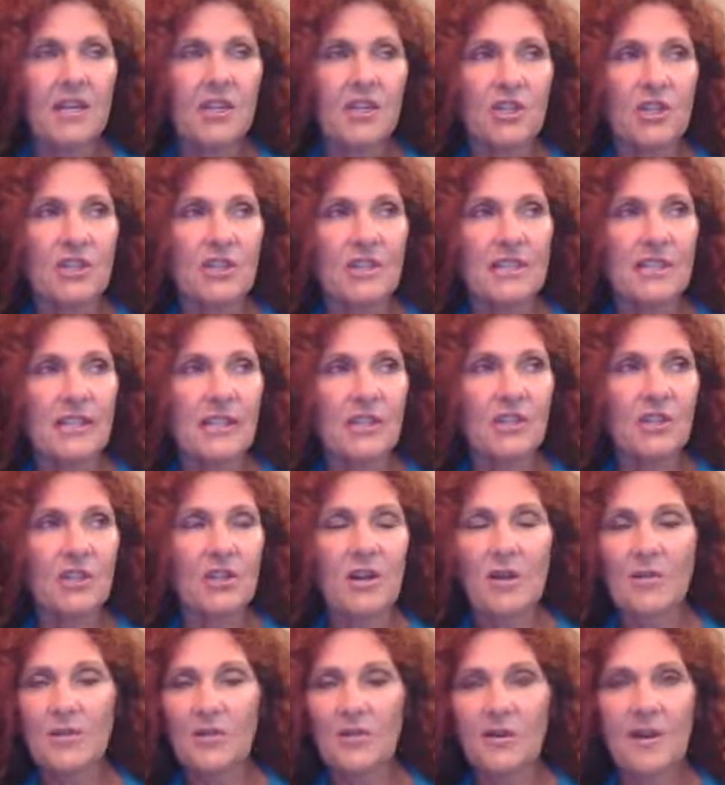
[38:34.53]
she said, you
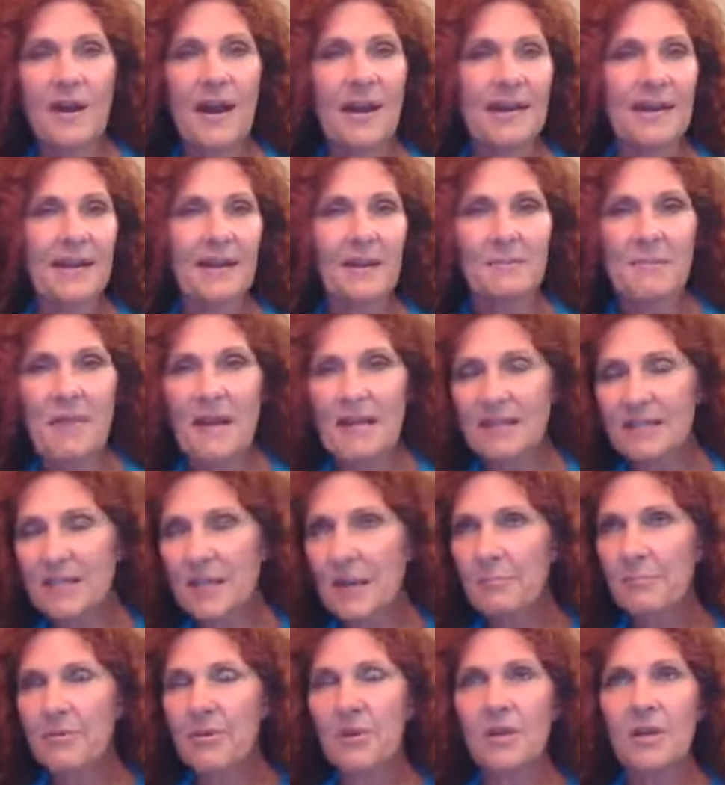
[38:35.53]
know, you're not going to mess
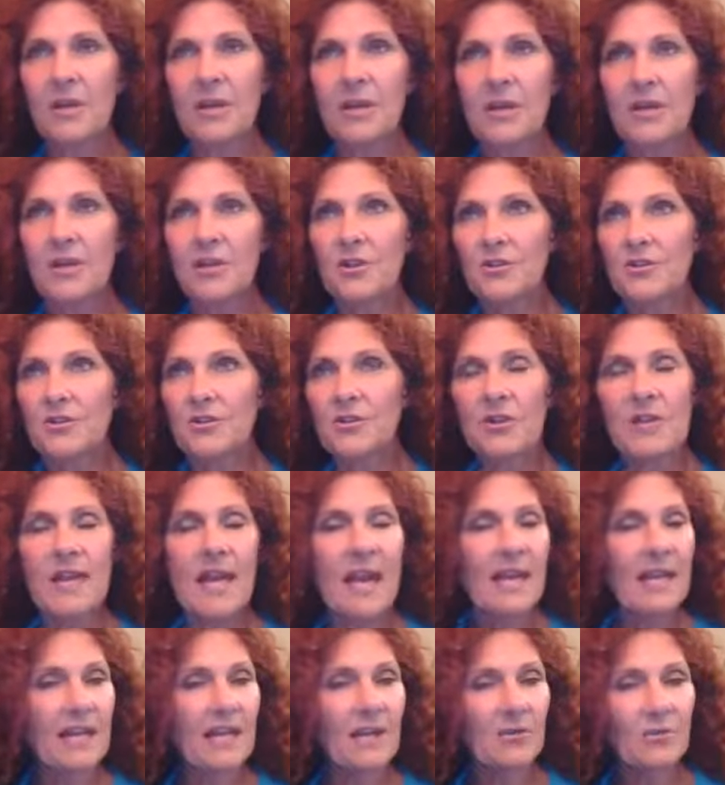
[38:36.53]
up your your
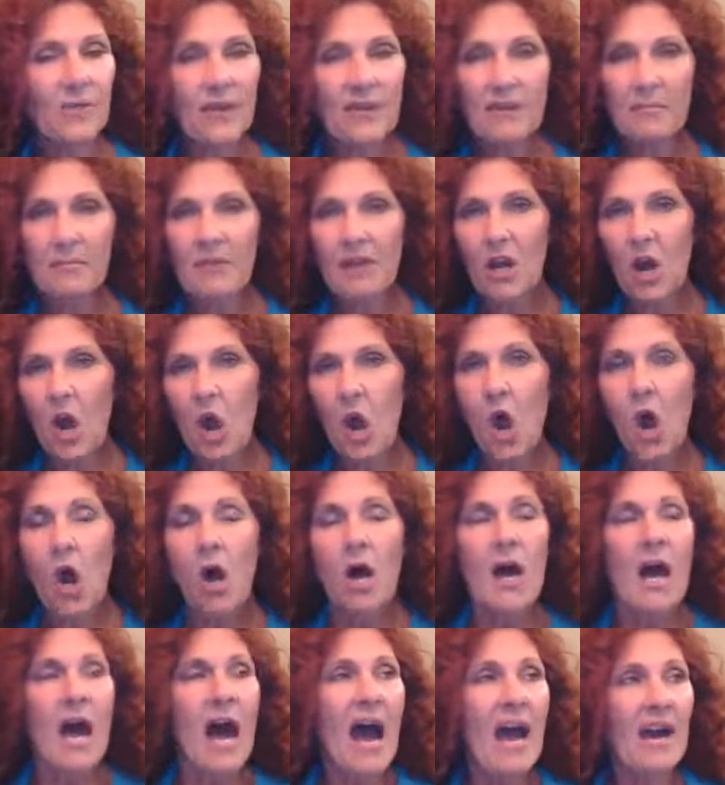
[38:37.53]
circadian rhythm at
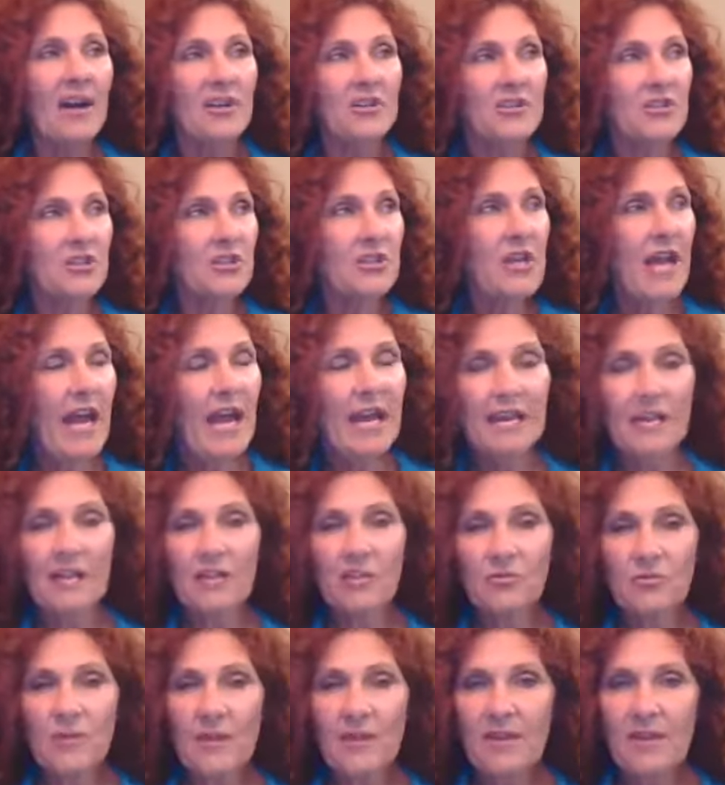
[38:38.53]
all. Our
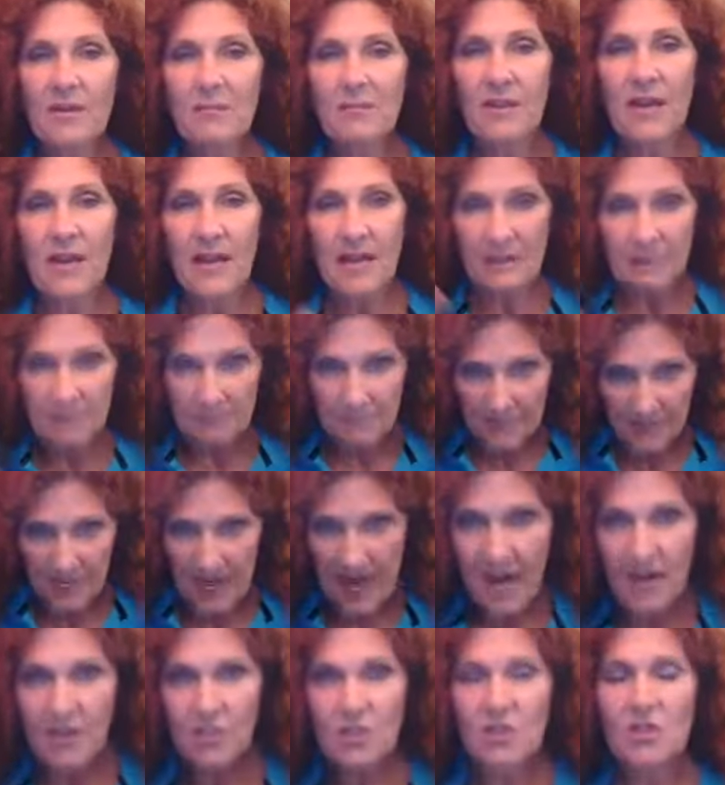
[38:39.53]
circadian rhythm
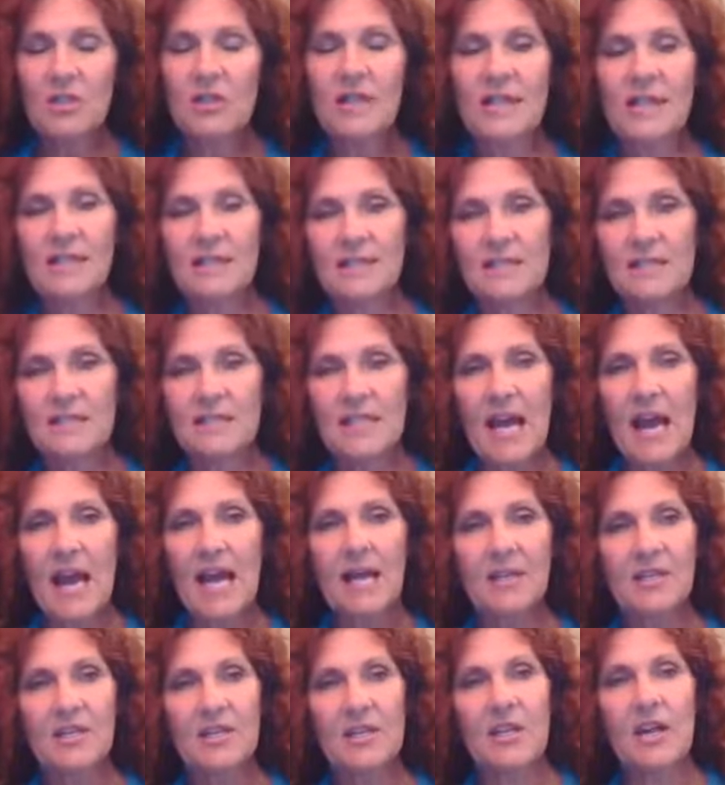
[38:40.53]
naturally is
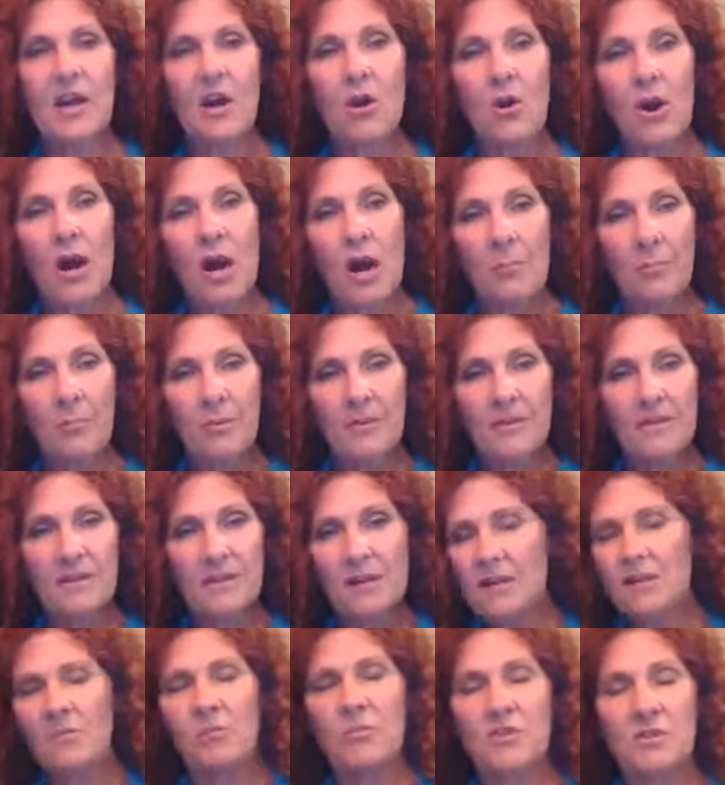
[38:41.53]
designed to go up with
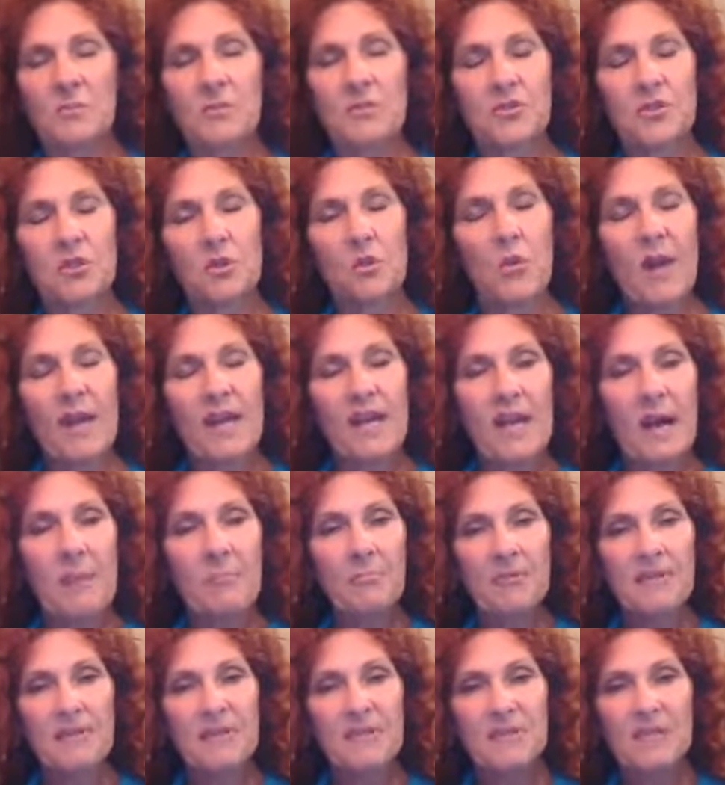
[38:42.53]
the, or we're supposed to wake
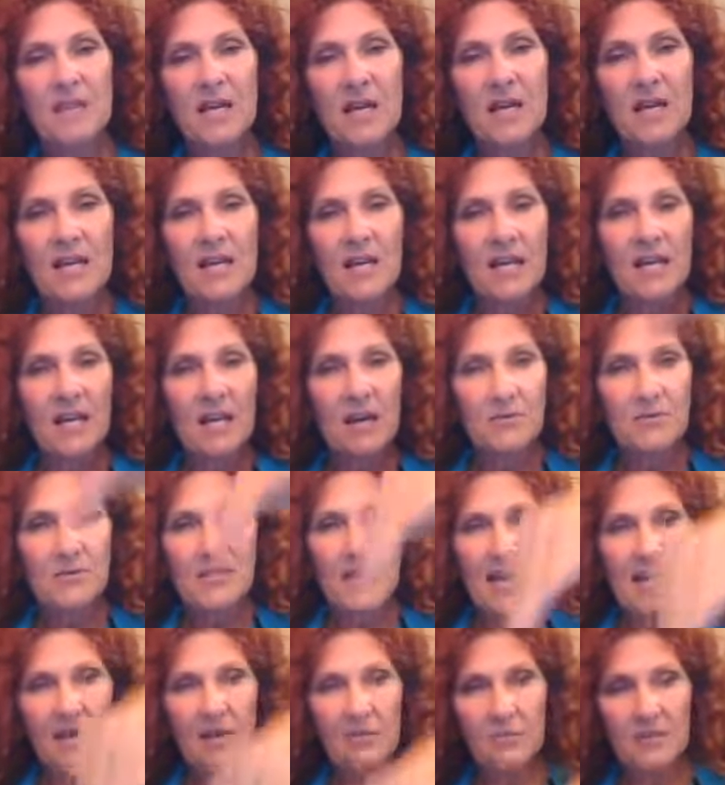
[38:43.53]
up with the sun and go
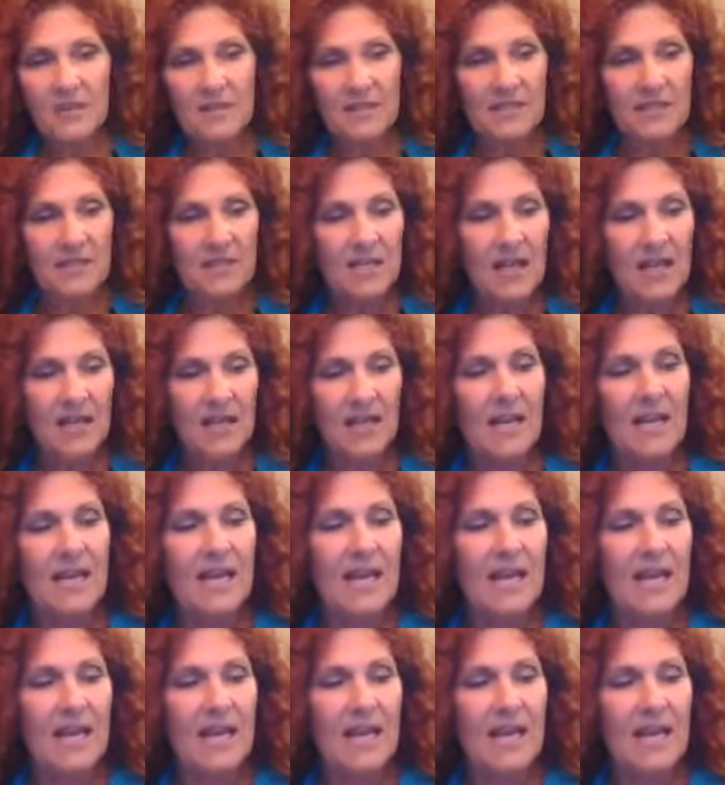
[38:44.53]
down with the sun.